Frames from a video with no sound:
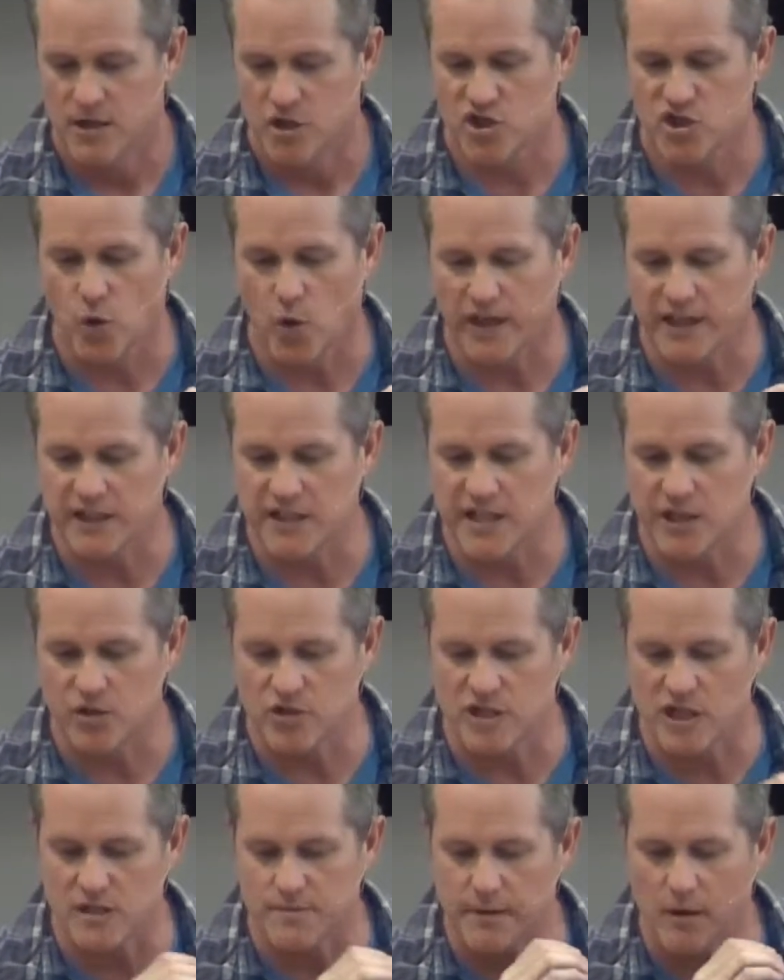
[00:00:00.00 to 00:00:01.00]
The story
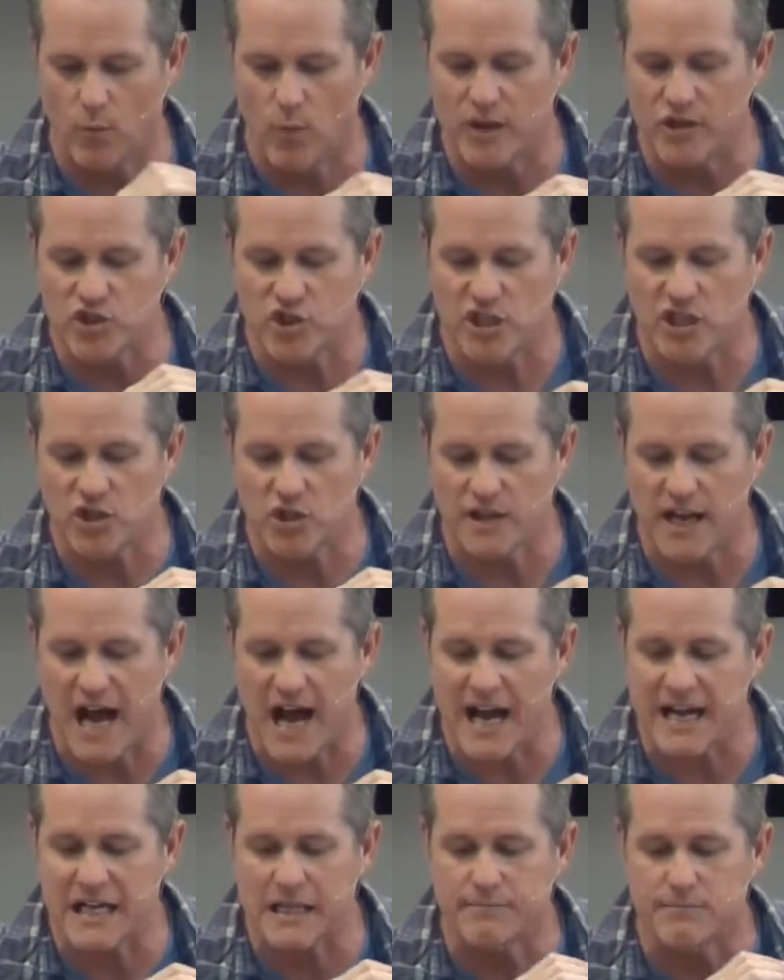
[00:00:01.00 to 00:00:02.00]
continues, says, but when she could
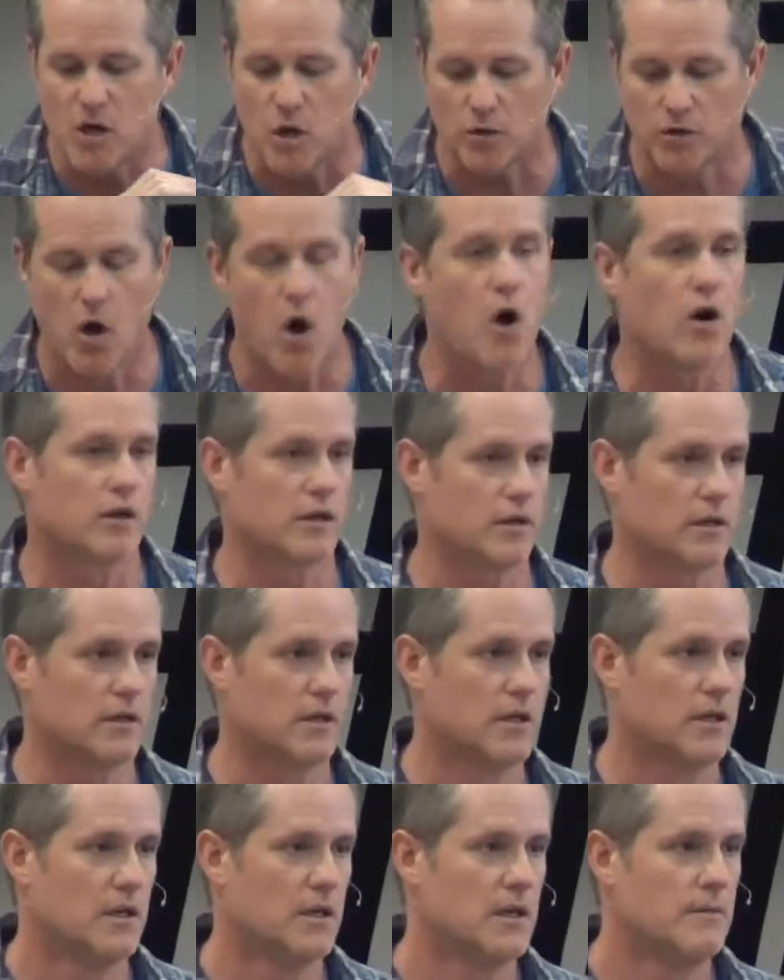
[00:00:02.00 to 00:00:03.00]
hide him no longer,
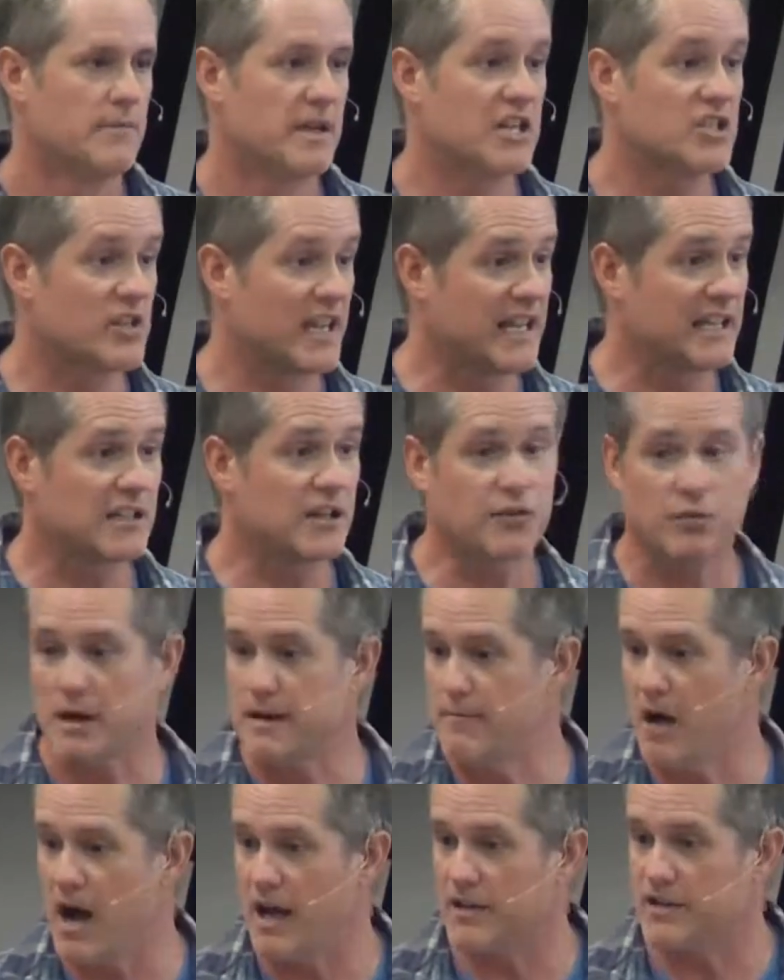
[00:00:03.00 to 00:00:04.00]
because they get to
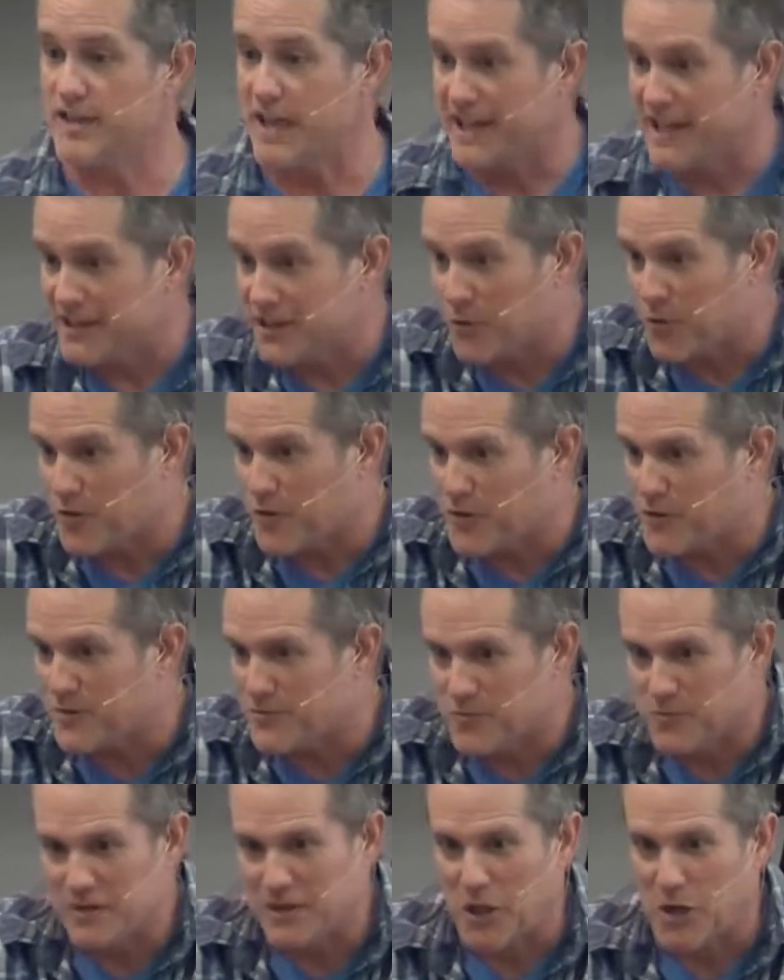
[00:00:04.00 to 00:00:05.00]
3 months, they get to where
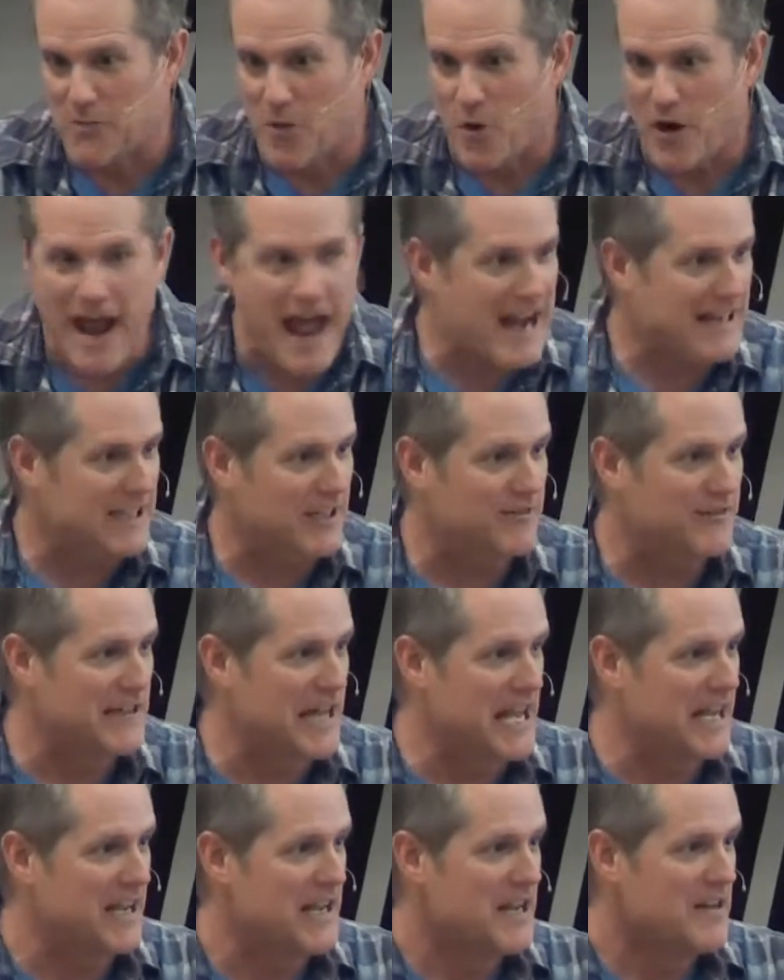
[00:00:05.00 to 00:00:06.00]
they're a little more active,
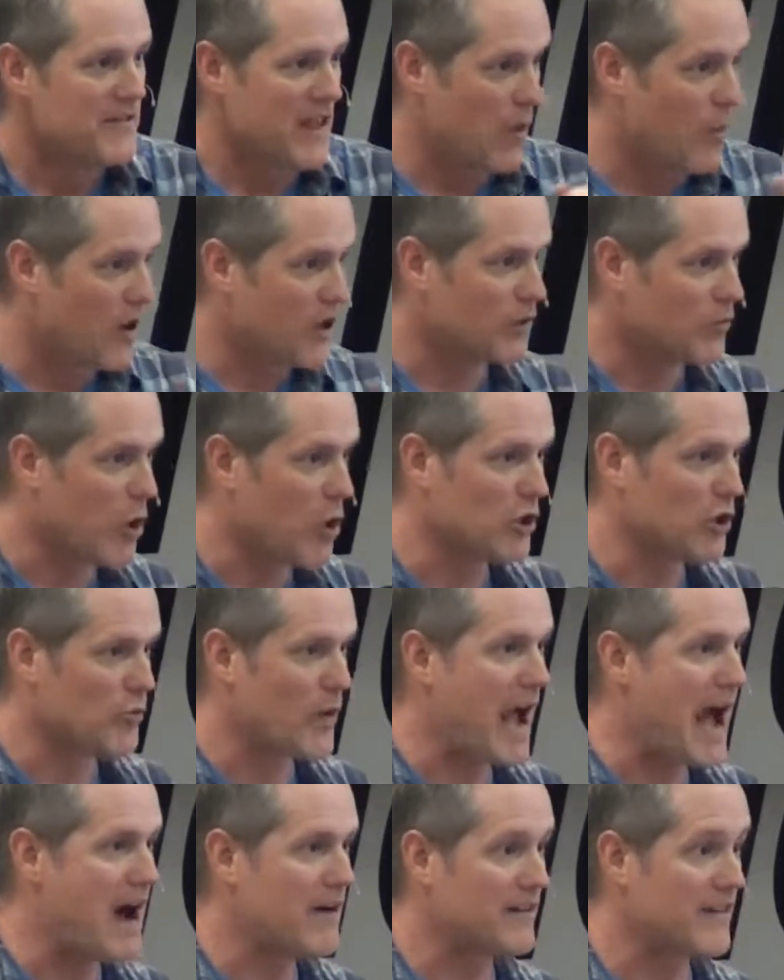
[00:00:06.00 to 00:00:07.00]
and they want to roll
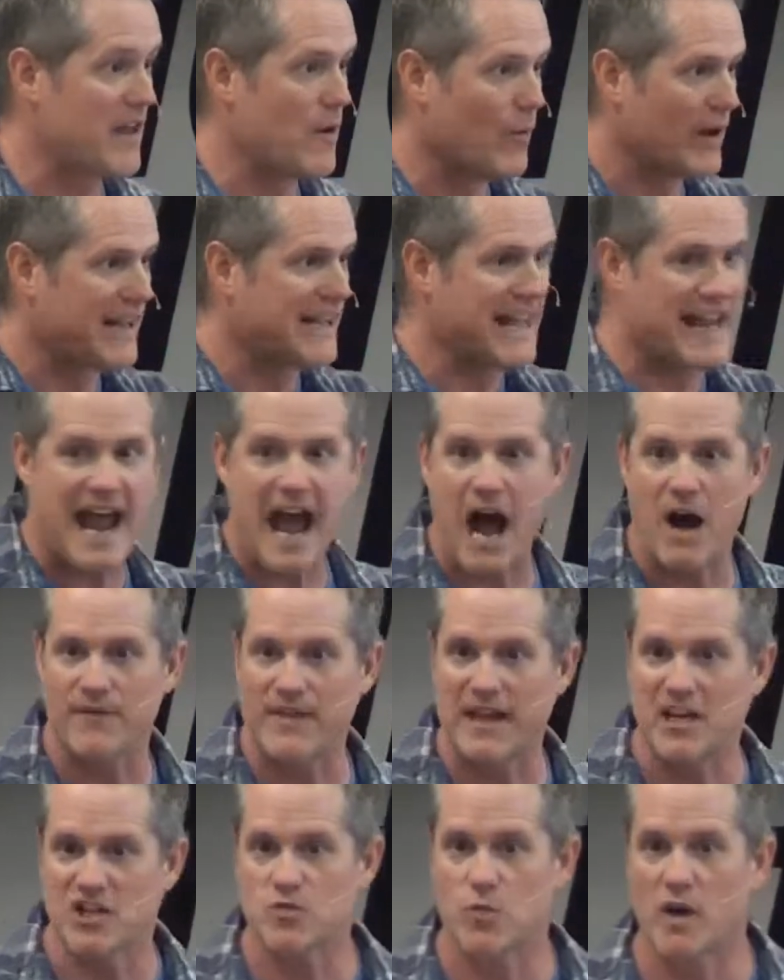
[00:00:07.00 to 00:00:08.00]
around, and they want to get
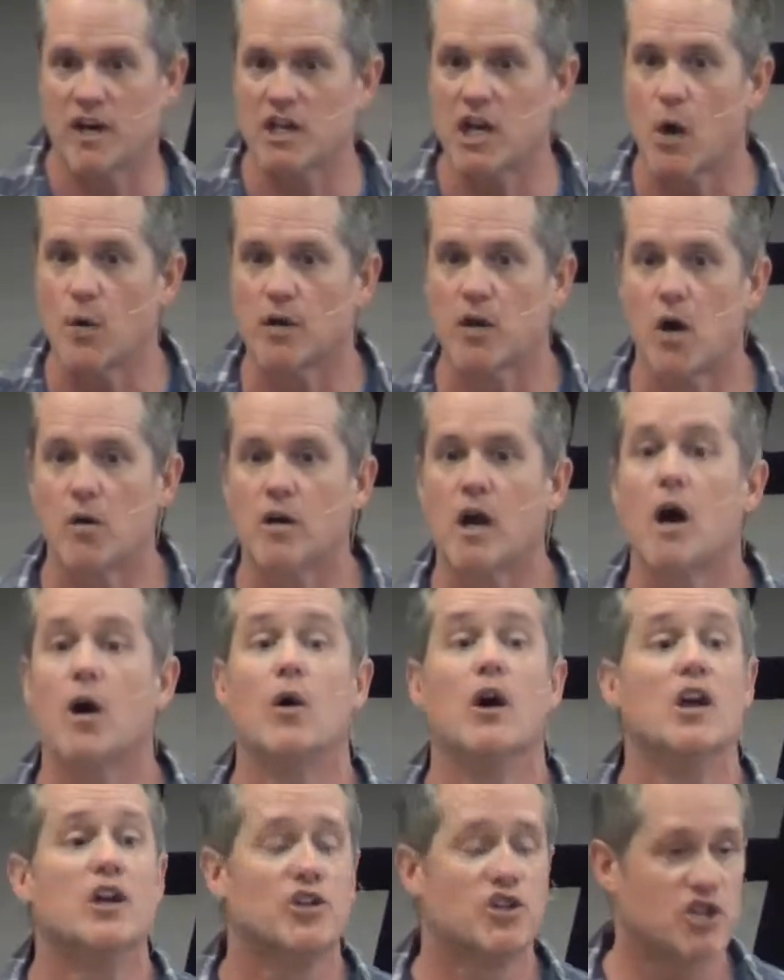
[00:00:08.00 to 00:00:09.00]
out, they just want to
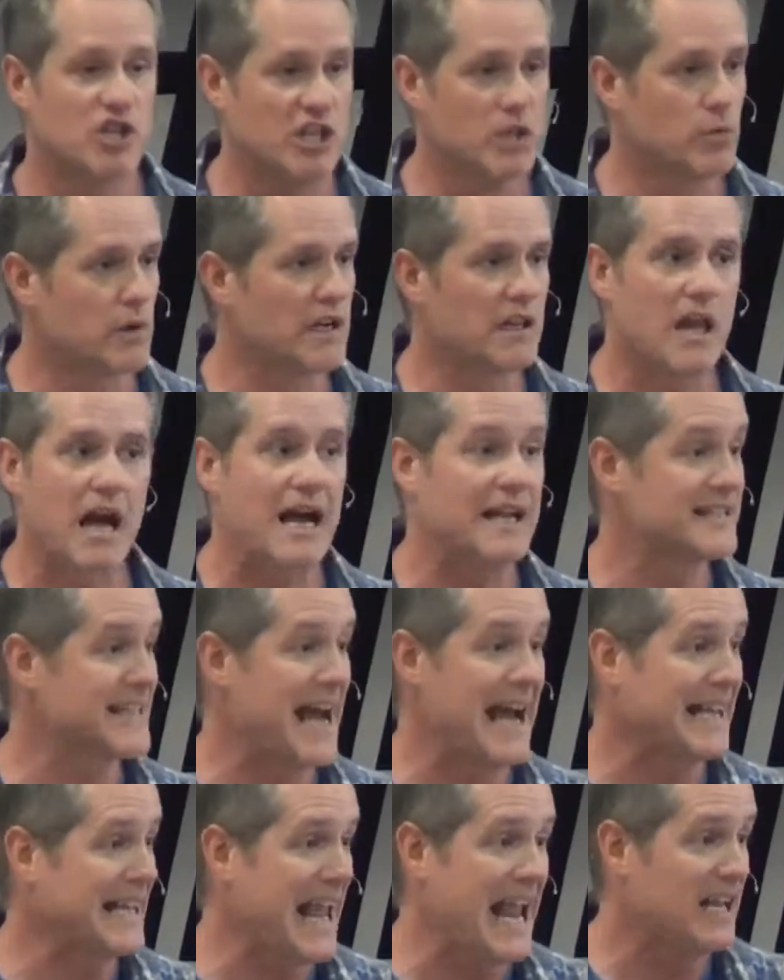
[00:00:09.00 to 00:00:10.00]
go. She
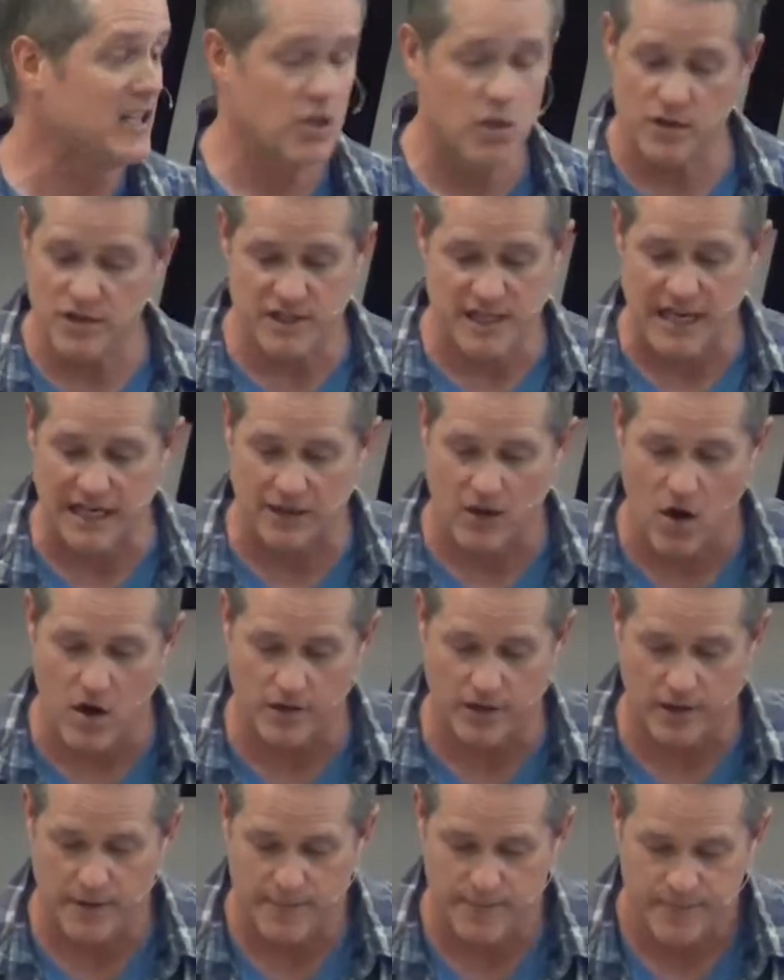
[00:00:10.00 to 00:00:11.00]
realized, I can't do this any
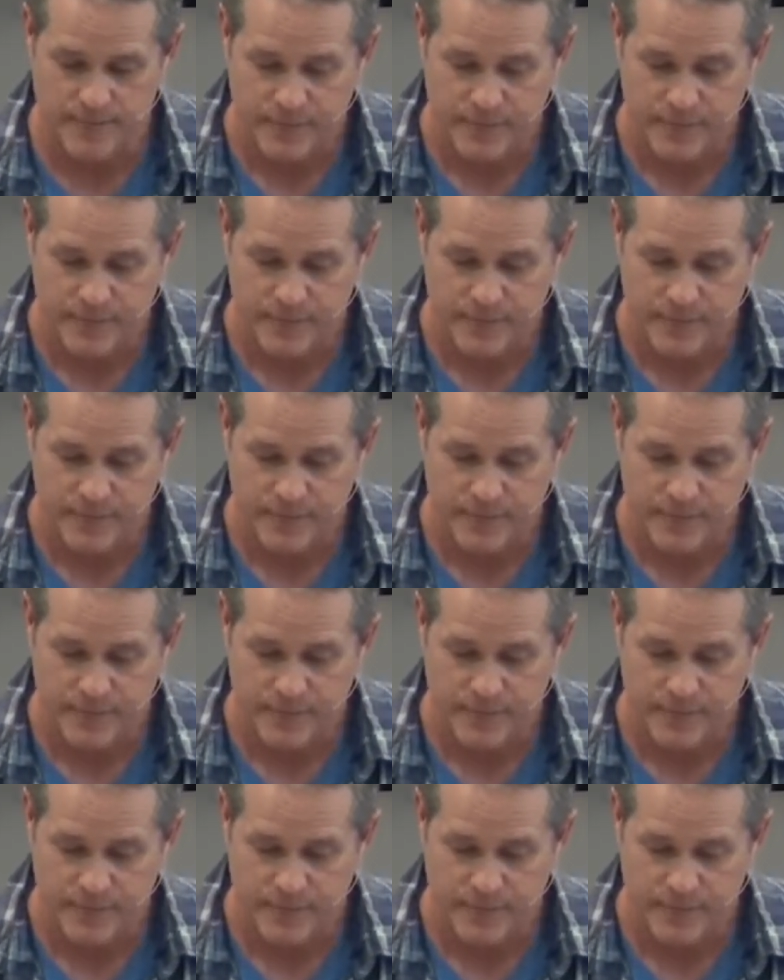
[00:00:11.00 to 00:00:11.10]
longer.